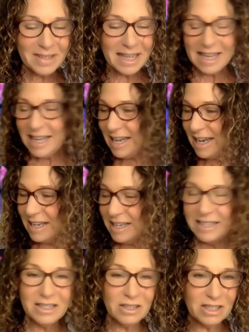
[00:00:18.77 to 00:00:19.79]

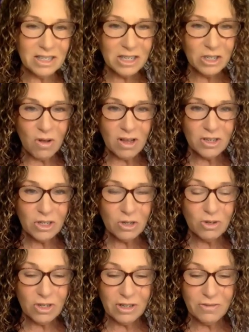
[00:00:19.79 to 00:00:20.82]
And this is also
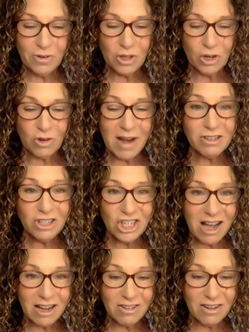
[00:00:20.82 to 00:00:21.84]
good for the crown
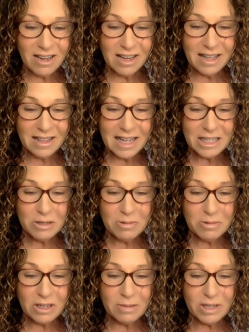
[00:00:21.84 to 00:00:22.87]
chakra, and that's what
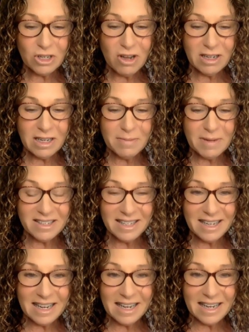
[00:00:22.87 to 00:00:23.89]
we're going to be talking about
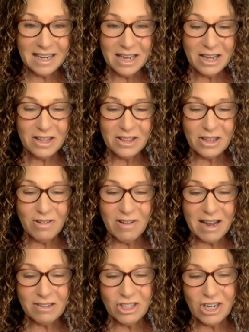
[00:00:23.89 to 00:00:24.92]
today, the
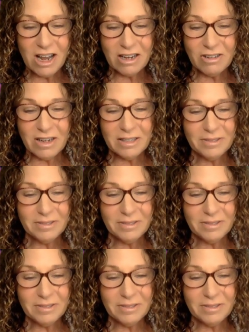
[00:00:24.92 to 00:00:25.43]
crown chakra.